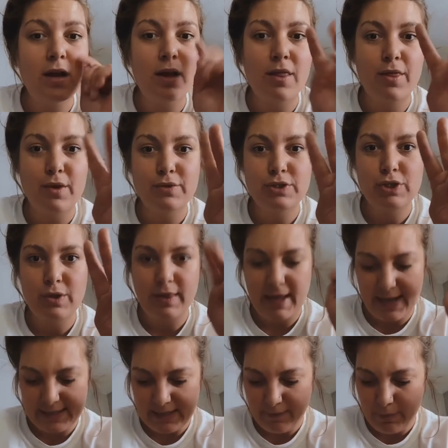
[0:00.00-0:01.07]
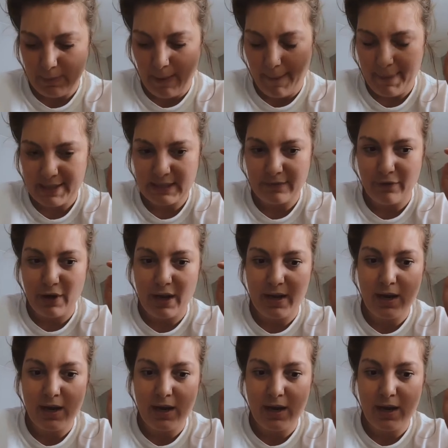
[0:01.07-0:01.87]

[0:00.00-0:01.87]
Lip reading: Those two things have been my best friend